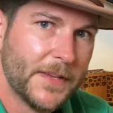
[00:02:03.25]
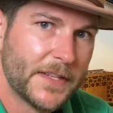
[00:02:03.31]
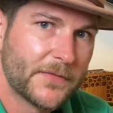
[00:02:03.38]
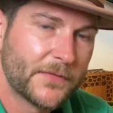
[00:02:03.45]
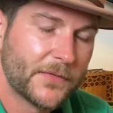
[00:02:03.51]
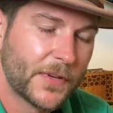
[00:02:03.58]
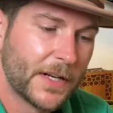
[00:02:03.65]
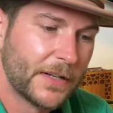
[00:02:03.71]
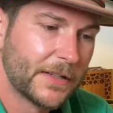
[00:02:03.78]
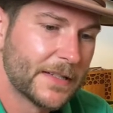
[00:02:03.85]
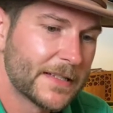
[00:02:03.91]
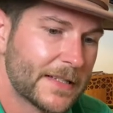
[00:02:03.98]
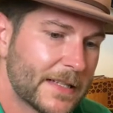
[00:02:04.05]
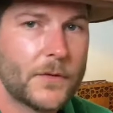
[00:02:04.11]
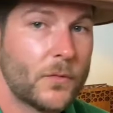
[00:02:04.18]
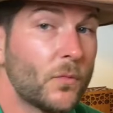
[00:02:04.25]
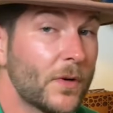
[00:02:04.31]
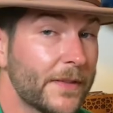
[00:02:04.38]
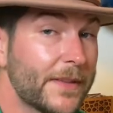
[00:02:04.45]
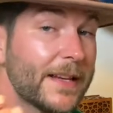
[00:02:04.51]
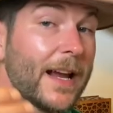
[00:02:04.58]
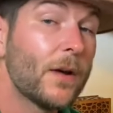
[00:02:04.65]
this fragrance. The
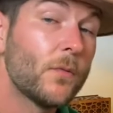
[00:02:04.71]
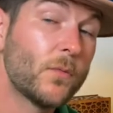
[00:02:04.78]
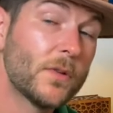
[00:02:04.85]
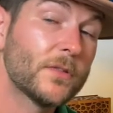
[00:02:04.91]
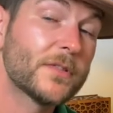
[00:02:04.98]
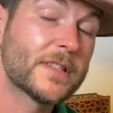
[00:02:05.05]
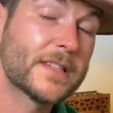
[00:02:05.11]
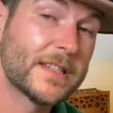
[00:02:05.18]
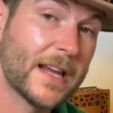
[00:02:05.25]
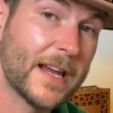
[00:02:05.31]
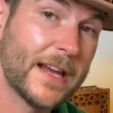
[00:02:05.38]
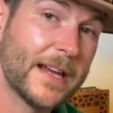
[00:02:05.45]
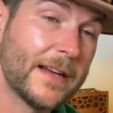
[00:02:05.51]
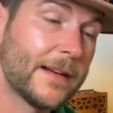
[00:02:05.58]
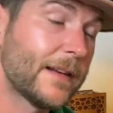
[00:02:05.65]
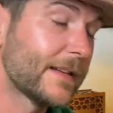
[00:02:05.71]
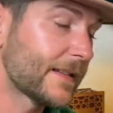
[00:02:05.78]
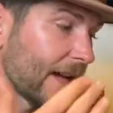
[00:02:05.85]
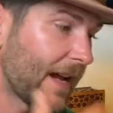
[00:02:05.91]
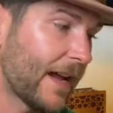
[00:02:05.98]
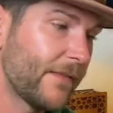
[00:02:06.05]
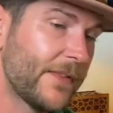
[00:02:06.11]
one thing I will say, because
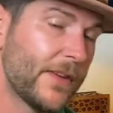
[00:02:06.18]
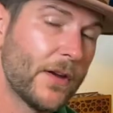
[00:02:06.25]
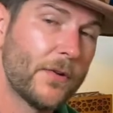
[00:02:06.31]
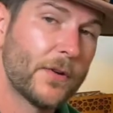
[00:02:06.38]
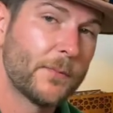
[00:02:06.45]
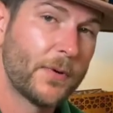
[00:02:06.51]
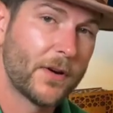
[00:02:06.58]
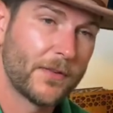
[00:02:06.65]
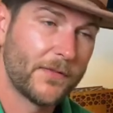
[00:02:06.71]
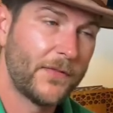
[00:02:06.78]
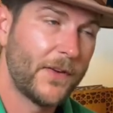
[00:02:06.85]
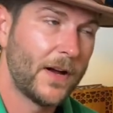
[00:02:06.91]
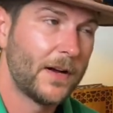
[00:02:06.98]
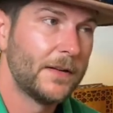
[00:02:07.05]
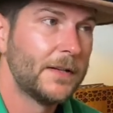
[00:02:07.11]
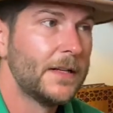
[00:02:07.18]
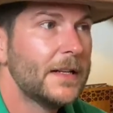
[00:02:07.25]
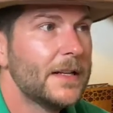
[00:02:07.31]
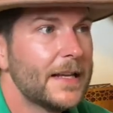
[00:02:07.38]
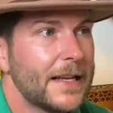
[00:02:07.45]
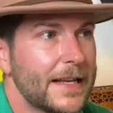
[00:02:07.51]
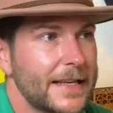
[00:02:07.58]
I have the Eau de Parfum,
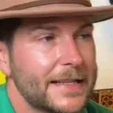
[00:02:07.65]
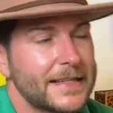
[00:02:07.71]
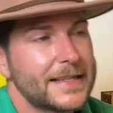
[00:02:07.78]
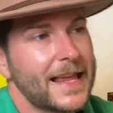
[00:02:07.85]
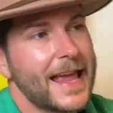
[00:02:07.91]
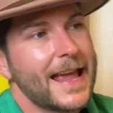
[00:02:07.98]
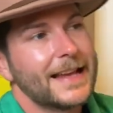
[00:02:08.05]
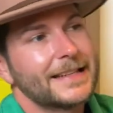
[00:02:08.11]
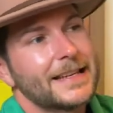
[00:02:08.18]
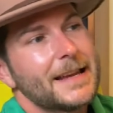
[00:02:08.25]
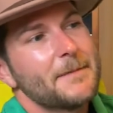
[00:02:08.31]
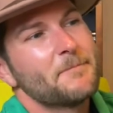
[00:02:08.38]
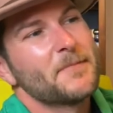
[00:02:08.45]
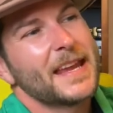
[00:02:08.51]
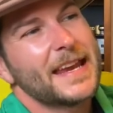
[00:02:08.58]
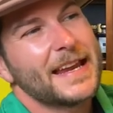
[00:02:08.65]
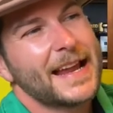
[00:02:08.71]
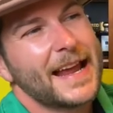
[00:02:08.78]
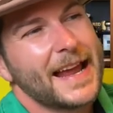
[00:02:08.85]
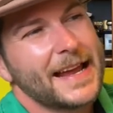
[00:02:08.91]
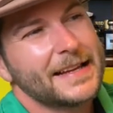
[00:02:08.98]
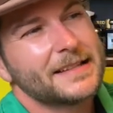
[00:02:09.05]
is that it
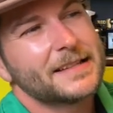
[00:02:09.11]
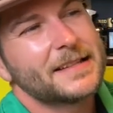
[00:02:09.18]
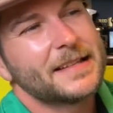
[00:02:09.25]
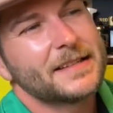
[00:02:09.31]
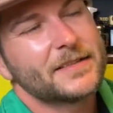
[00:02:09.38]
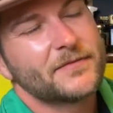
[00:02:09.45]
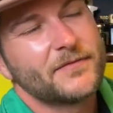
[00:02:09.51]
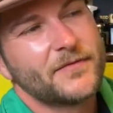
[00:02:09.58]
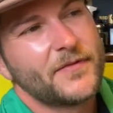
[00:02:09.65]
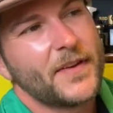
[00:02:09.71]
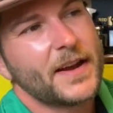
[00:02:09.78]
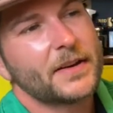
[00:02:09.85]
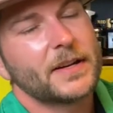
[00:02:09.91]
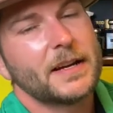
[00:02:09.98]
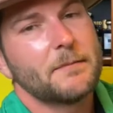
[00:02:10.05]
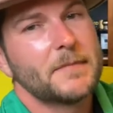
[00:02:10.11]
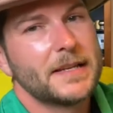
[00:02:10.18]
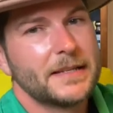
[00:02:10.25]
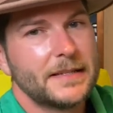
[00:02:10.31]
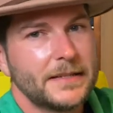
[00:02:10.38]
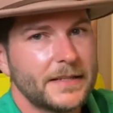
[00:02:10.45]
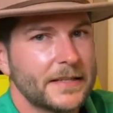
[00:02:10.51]
has this very
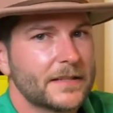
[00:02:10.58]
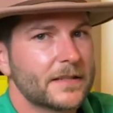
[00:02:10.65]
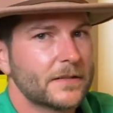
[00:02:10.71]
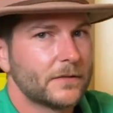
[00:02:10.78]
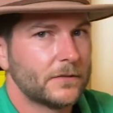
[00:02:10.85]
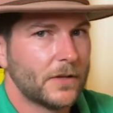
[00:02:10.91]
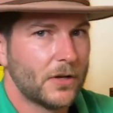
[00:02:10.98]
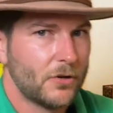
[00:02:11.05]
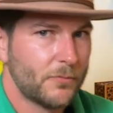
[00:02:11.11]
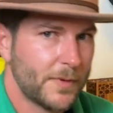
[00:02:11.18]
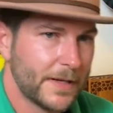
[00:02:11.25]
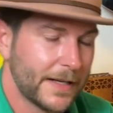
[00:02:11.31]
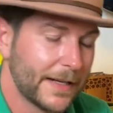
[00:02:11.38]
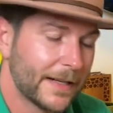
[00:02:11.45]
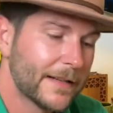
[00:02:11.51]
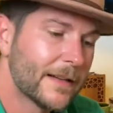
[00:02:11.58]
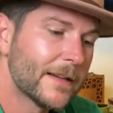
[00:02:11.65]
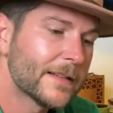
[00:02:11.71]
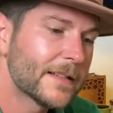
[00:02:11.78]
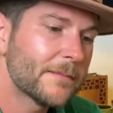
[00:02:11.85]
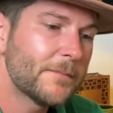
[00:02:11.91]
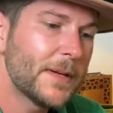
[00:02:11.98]
medicinal opening. Uh,
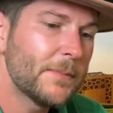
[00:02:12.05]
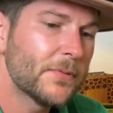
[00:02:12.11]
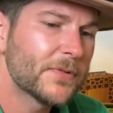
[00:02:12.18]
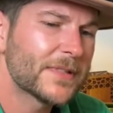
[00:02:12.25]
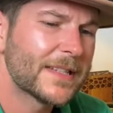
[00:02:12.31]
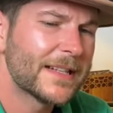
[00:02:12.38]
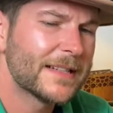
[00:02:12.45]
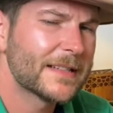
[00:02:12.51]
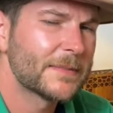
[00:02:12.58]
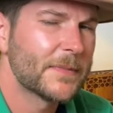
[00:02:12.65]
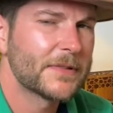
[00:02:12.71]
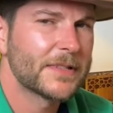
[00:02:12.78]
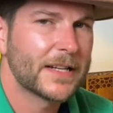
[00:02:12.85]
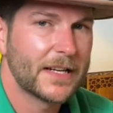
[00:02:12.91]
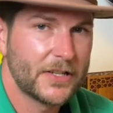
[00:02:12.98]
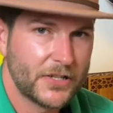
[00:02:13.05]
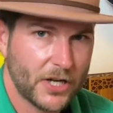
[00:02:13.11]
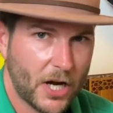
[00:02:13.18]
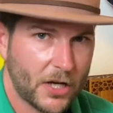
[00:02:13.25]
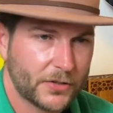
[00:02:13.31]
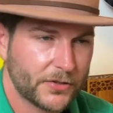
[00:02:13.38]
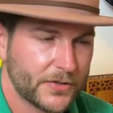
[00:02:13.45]
some people say it smells like a
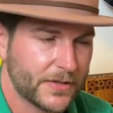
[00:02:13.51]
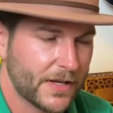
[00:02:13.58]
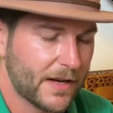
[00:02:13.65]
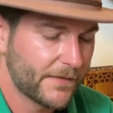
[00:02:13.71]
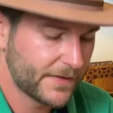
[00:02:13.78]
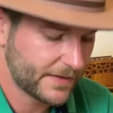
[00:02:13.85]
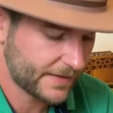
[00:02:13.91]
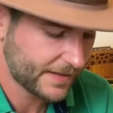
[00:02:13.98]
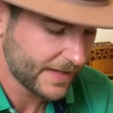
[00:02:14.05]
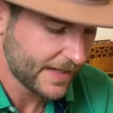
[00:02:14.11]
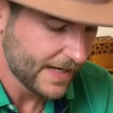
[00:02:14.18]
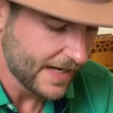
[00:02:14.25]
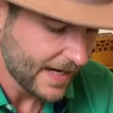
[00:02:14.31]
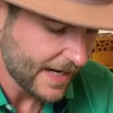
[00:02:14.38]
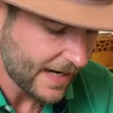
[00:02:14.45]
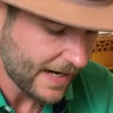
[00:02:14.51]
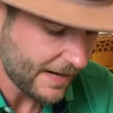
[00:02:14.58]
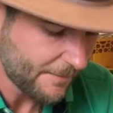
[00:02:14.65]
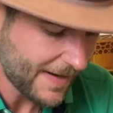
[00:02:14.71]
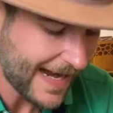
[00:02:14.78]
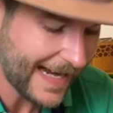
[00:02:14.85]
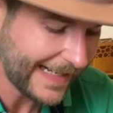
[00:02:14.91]
doctor's office.
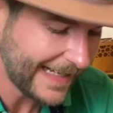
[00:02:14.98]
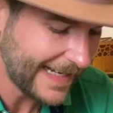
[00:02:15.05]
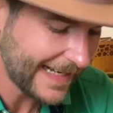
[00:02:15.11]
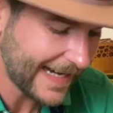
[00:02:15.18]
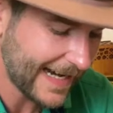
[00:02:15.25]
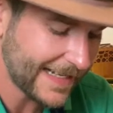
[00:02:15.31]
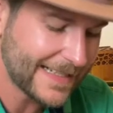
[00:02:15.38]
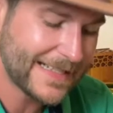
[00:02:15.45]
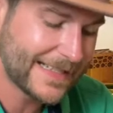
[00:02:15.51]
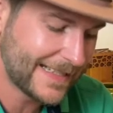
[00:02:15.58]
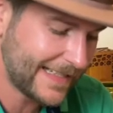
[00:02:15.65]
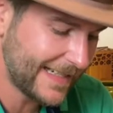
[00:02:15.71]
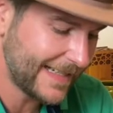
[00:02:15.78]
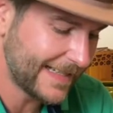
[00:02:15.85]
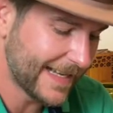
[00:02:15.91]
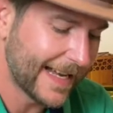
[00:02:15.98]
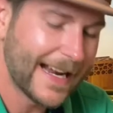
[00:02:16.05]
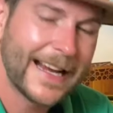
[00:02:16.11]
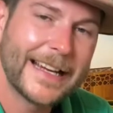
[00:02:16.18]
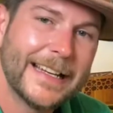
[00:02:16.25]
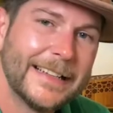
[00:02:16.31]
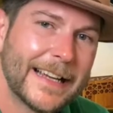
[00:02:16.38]
Um, I can kind of see that.
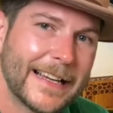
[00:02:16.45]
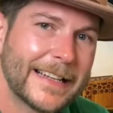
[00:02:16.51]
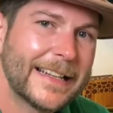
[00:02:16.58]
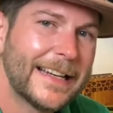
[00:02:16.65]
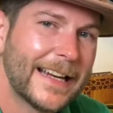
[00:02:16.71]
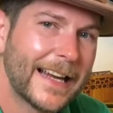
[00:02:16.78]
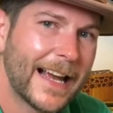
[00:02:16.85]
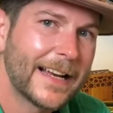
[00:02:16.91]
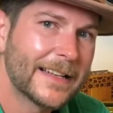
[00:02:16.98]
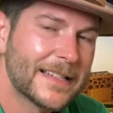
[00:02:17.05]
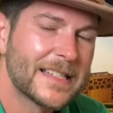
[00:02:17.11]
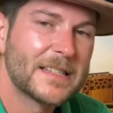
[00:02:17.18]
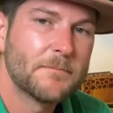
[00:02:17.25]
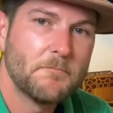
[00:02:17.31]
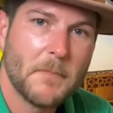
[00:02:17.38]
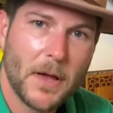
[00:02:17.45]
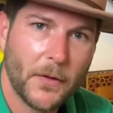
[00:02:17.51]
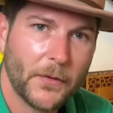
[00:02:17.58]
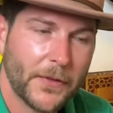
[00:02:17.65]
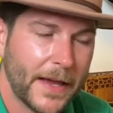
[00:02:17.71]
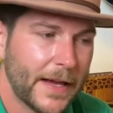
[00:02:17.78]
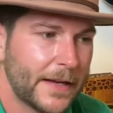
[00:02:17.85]
I can I can kind of
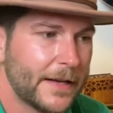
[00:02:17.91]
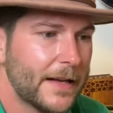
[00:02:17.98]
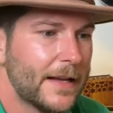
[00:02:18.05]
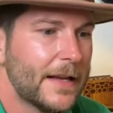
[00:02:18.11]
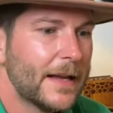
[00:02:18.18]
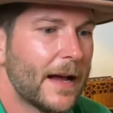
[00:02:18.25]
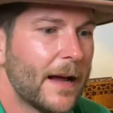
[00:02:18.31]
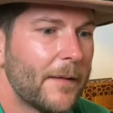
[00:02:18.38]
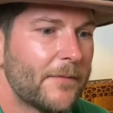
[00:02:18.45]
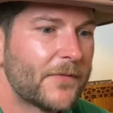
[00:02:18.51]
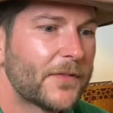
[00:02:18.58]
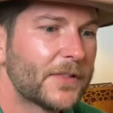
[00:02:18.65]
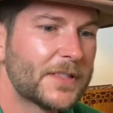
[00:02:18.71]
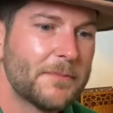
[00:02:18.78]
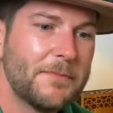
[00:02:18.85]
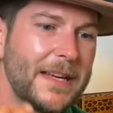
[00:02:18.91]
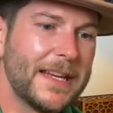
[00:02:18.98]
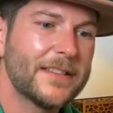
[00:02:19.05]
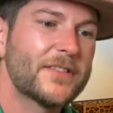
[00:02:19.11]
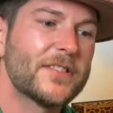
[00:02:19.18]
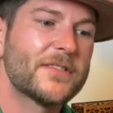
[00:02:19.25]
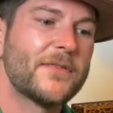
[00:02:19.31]
smell that. Uh, for to
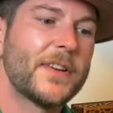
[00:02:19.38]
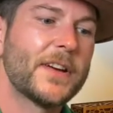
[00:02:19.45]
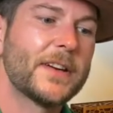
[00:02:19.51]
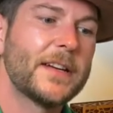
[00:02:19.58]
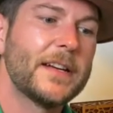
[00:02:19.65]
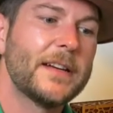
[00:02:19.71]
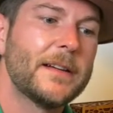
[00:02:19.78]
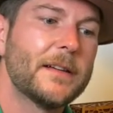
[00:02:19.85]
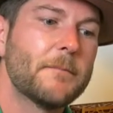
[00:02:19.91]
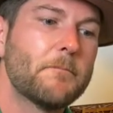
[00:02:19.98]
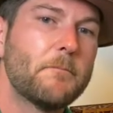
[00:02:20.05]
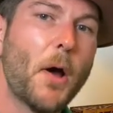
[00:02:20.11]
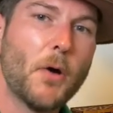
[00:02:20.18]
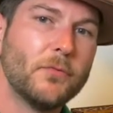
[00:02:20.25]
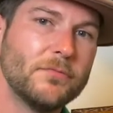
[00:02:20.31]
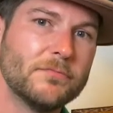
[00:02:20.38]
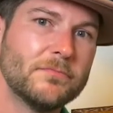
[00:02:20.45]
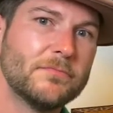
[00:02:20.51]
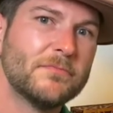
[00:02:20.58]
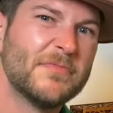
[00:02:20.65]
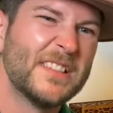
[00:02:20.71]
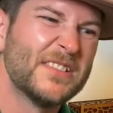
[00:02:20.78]
me, it's just very potent
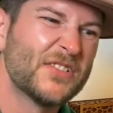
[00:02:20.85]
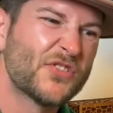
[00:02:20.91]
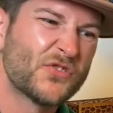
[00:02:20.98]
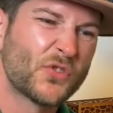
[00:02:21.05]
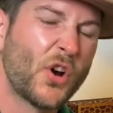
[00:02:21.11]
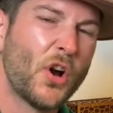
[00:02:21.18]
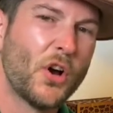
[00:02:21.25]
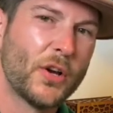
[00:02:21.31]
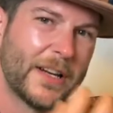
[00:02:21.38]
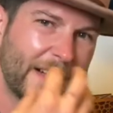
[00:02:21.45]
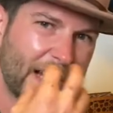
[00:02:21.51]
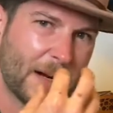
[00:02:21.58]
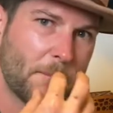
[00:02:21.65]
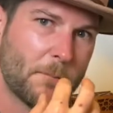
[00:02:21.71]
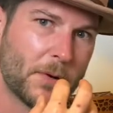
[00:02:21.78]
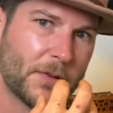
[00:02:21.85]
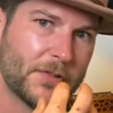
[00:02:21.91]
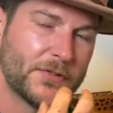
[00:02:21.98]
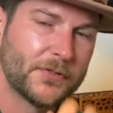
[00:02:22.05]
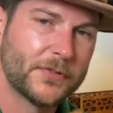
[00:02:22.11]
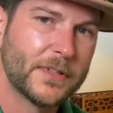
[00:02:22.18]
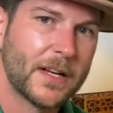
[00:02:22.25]
and strong and kind of
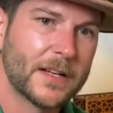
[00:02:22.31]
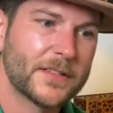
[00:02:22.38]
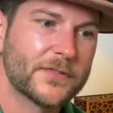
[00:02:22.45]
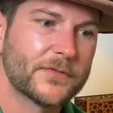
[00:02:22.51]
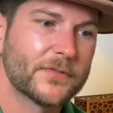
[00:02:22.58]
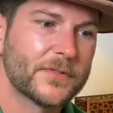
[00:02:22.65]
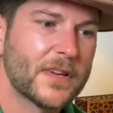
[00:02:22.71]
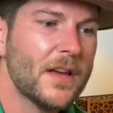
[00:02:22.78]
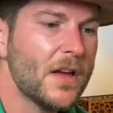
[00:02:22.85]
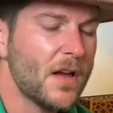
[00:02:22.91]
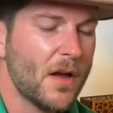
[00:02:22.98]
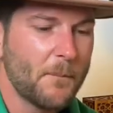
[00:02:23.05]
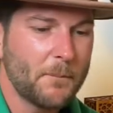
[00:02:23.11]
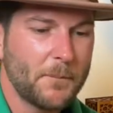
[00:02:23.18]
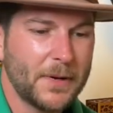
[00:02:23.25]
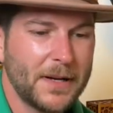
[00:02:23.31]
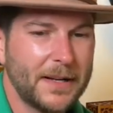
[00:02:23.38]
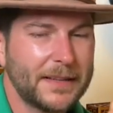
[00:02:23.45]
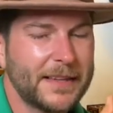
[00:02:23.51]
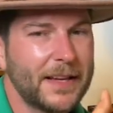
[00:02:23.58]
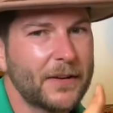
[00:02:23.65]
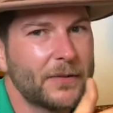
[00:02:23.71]
burns your nostrils
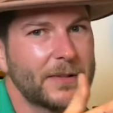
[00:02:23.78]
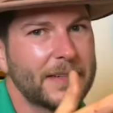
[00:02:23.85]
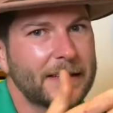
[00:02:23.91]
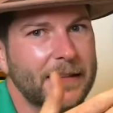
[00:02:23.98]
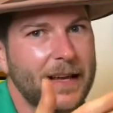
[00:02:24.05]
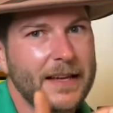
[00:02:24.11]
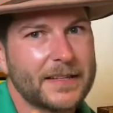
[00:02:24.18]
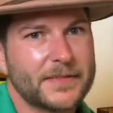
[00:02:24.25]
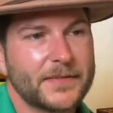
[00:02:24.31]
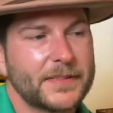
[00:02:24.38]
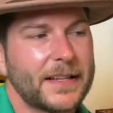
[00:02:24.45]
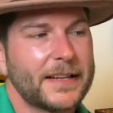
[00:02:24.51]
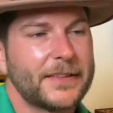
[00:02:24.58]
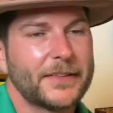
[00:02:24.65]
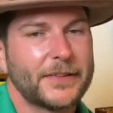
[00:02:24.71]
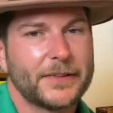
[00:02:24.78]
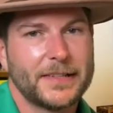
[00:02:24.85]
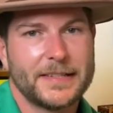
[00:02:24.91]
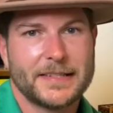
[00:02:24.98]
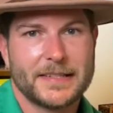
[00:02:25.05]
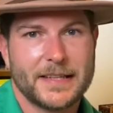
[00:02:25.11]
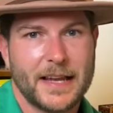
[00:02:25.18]
but that only lasts for like 30
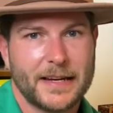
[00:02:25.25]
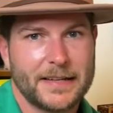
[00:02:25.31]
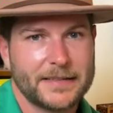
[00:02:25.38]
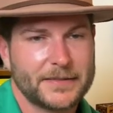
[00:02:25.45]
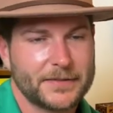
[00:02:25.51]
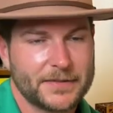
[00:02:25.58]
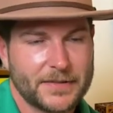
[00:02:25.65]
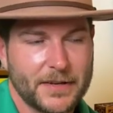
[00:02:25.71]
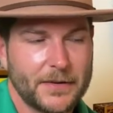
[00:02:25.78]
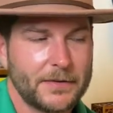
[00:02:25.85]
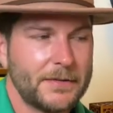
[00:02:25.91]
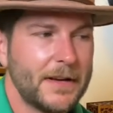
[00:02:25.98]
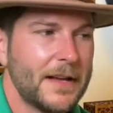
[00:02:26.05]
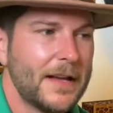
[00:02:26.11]
seconds or so.